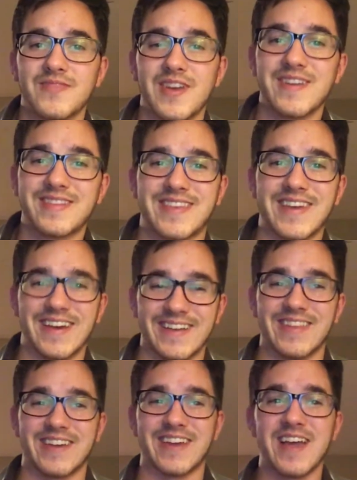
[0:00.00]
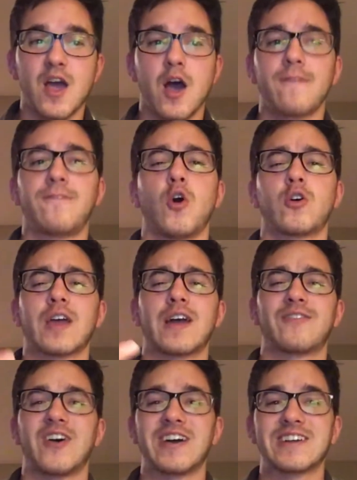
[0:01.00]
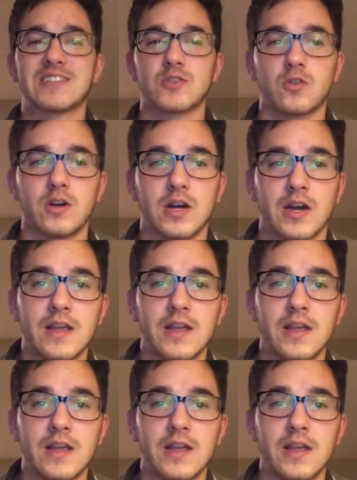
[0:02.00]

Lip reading: like falling out of hikes, or